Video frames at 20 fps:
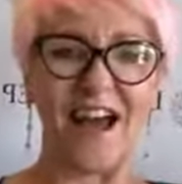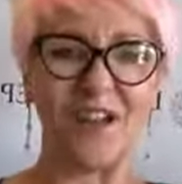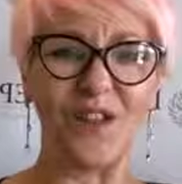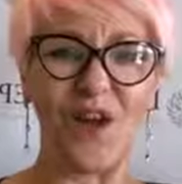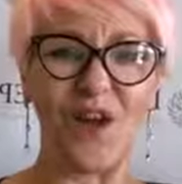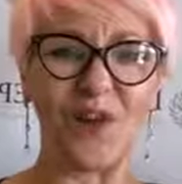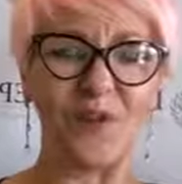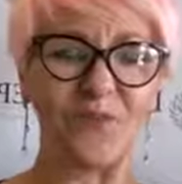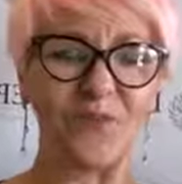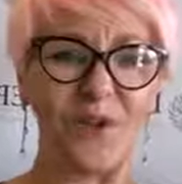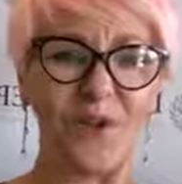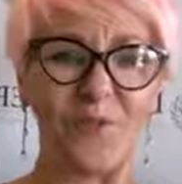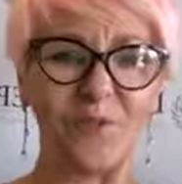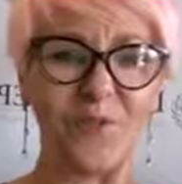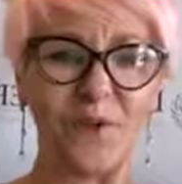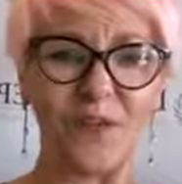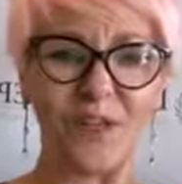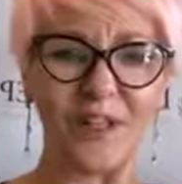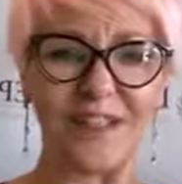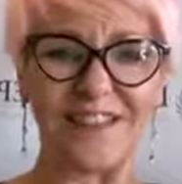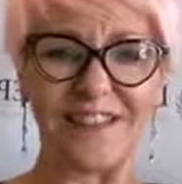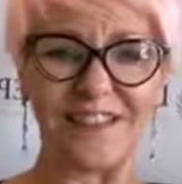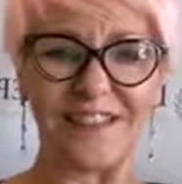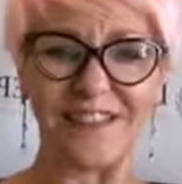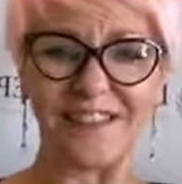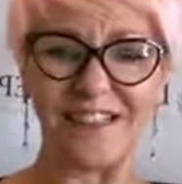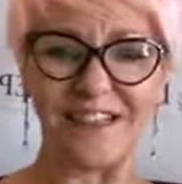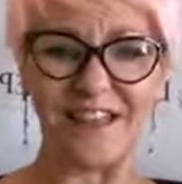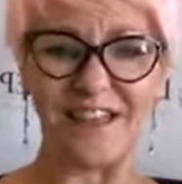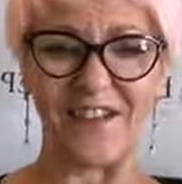A lot of people,
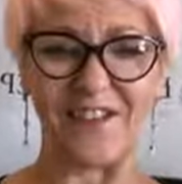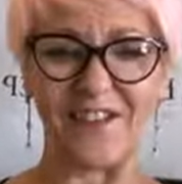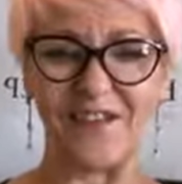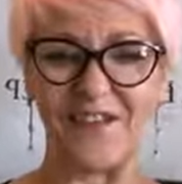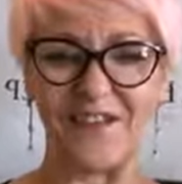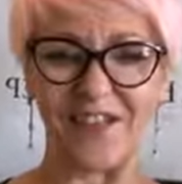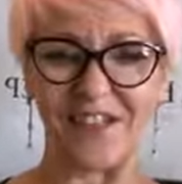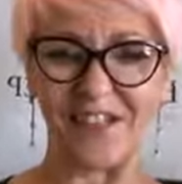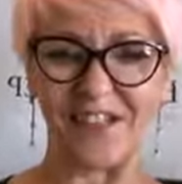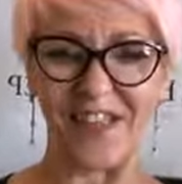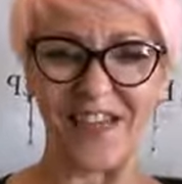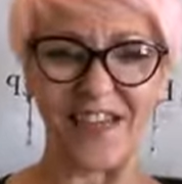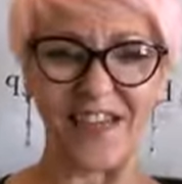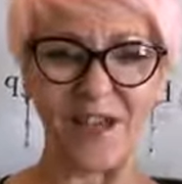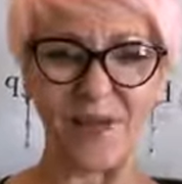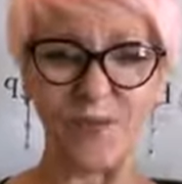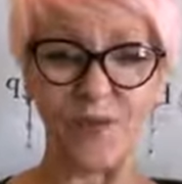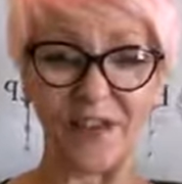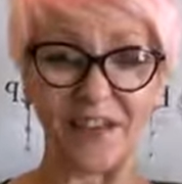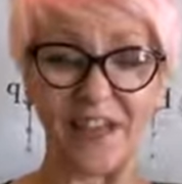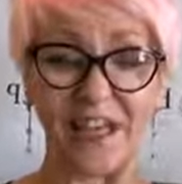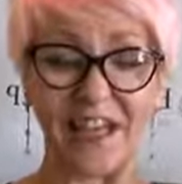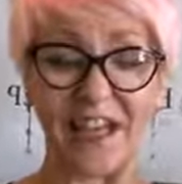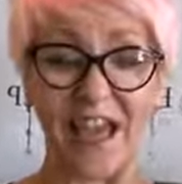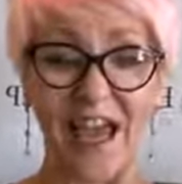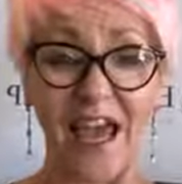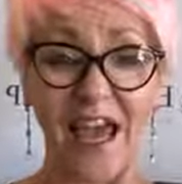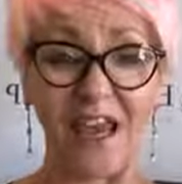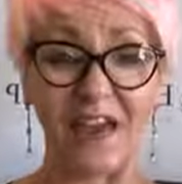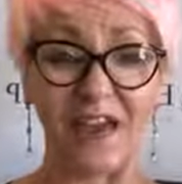instead of taking what they
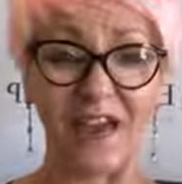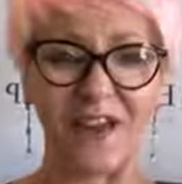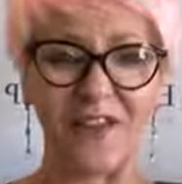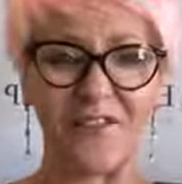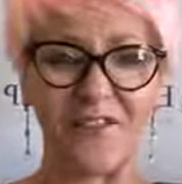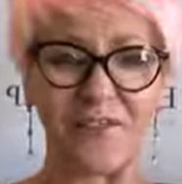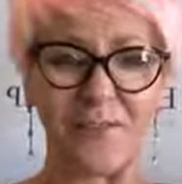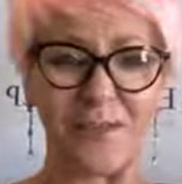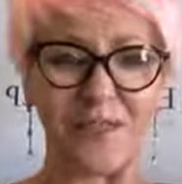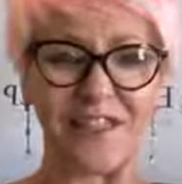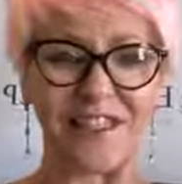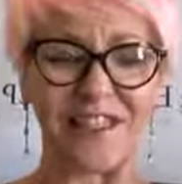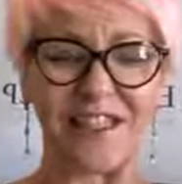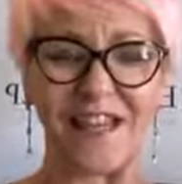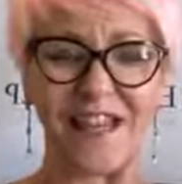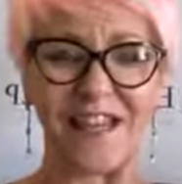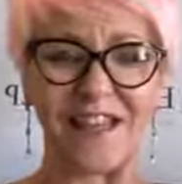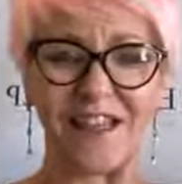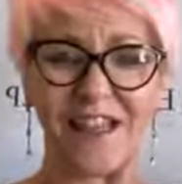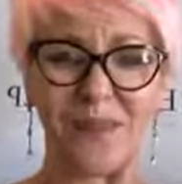can out of a mistake,